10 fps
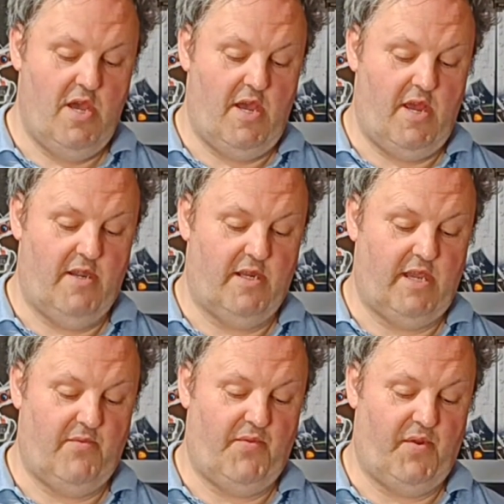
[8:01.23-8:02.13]
and
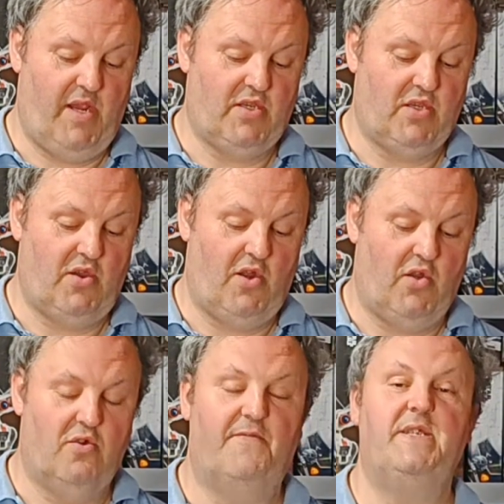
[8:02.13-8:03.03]
Camel 3X has got a
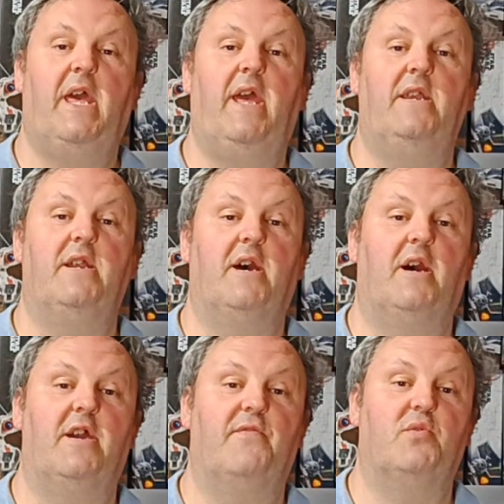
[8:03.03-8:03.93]
low of 10 and a
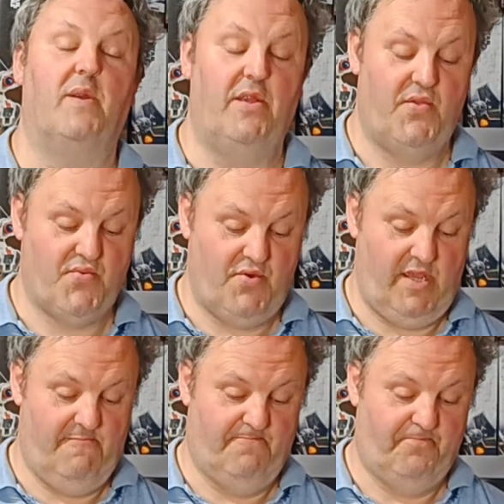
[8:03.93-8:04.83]
high of
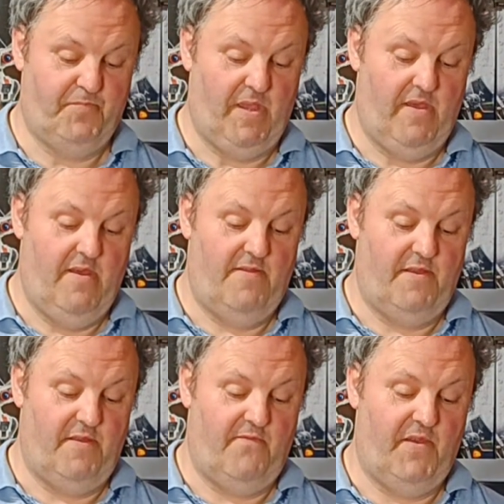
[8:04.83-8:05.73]
23.
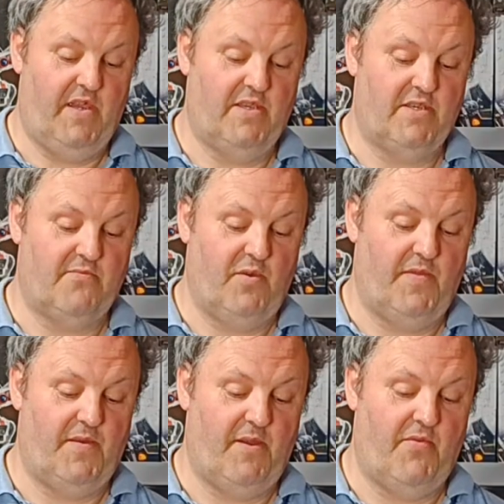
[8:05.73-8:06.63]
The figure's
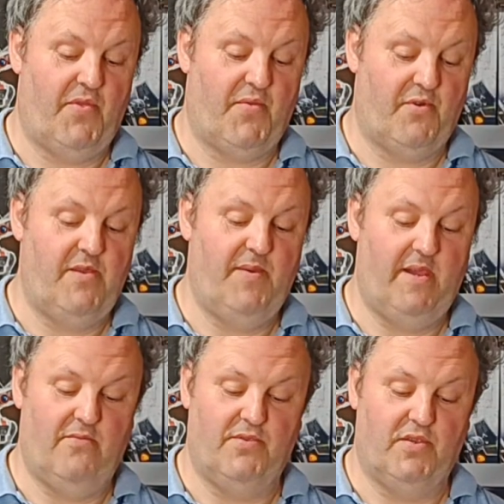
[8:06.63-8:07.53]
worth around
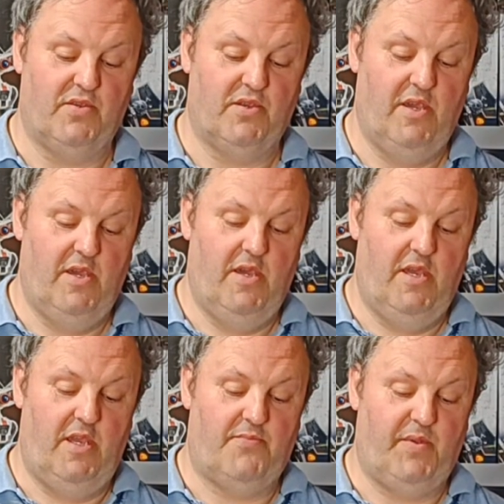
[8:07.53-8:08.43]
£3.
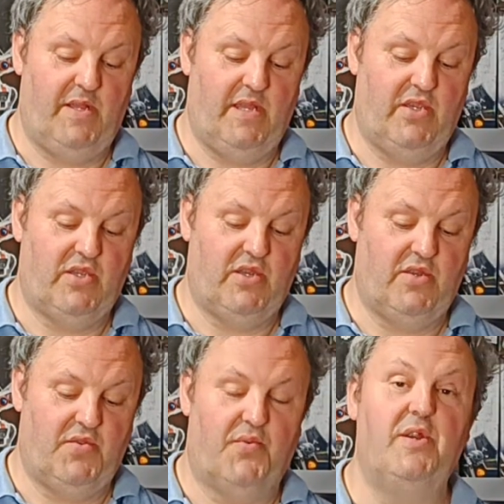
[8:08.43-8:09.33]
It's been
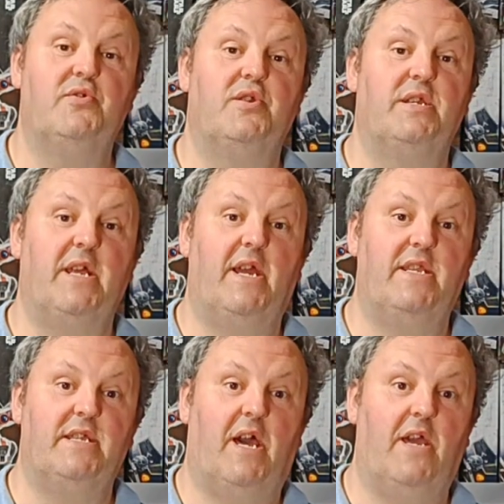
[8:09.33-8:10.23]
listed
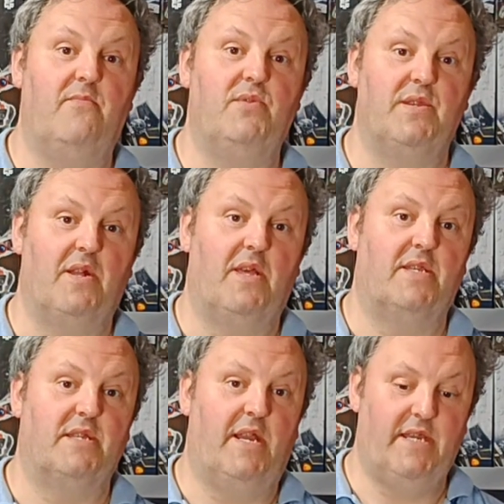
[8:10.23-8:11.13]
309 times in the
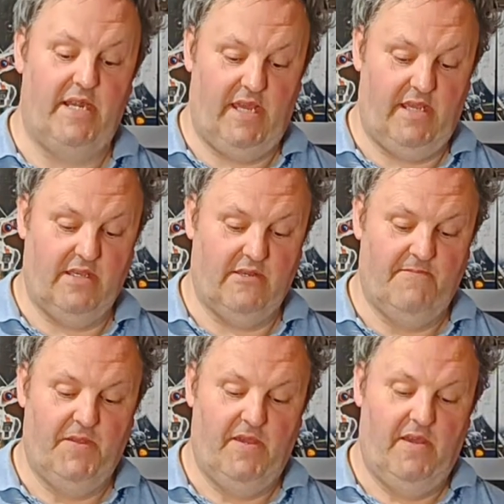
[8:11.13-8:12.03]
last 90
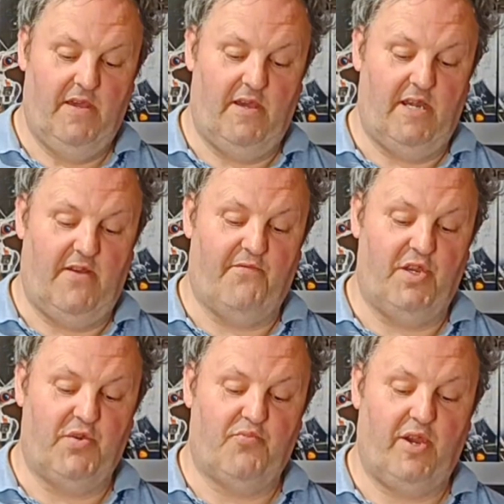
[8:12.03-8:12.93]
days at an
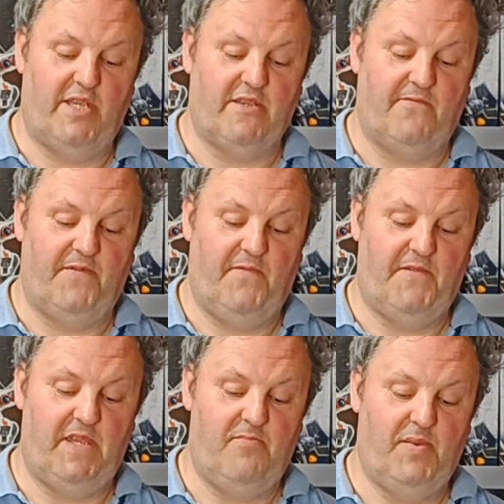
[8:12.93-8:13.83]
average price of
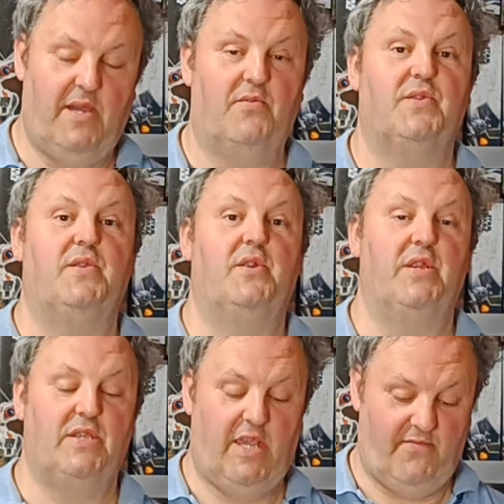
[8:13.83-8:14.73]

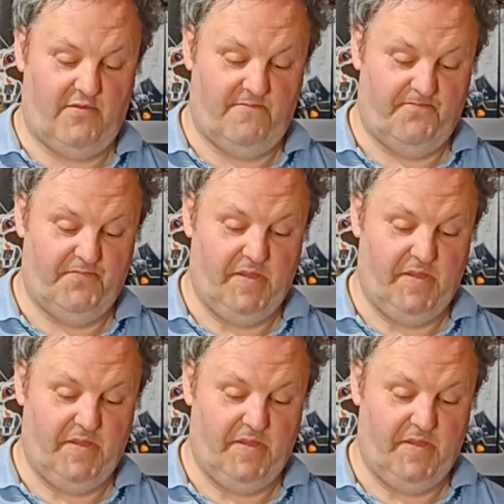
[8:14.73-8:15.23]
£15.37,